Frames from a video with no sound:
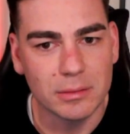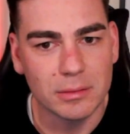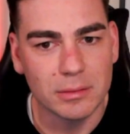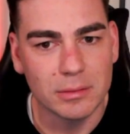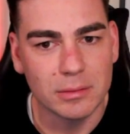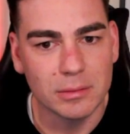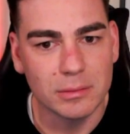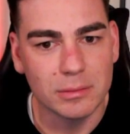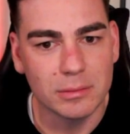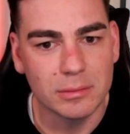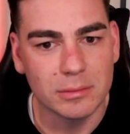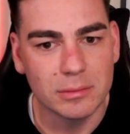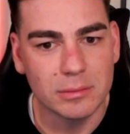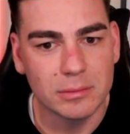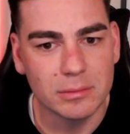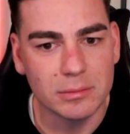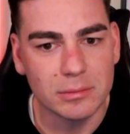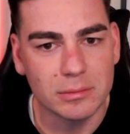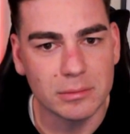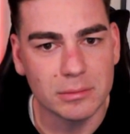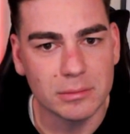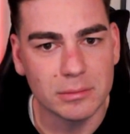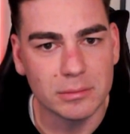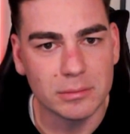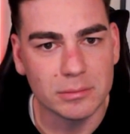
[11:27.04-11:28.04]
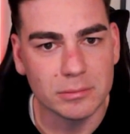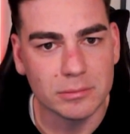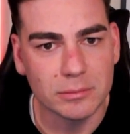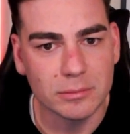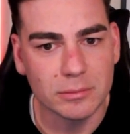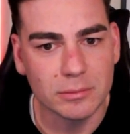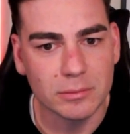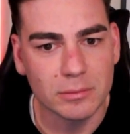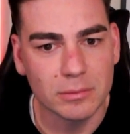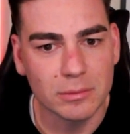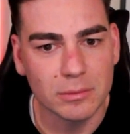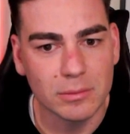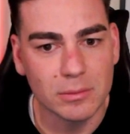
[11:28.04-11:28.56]

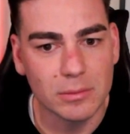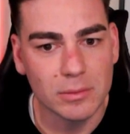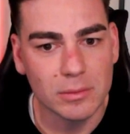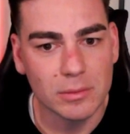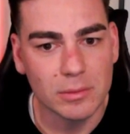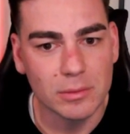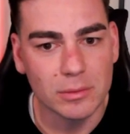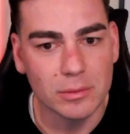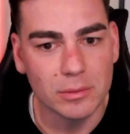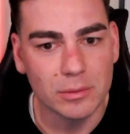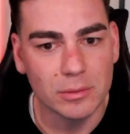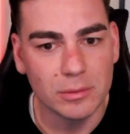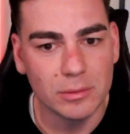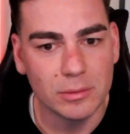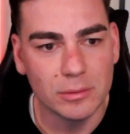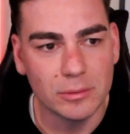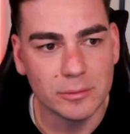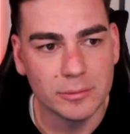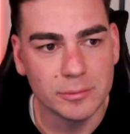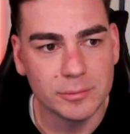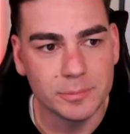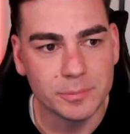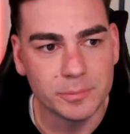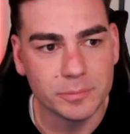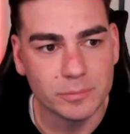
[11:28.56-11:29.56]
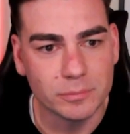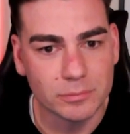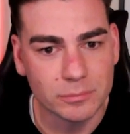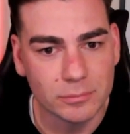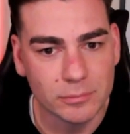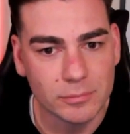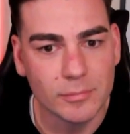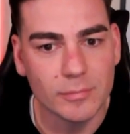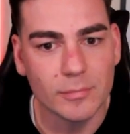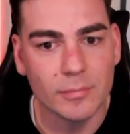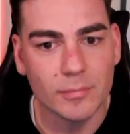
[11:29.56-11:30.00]
This person isn't speaking.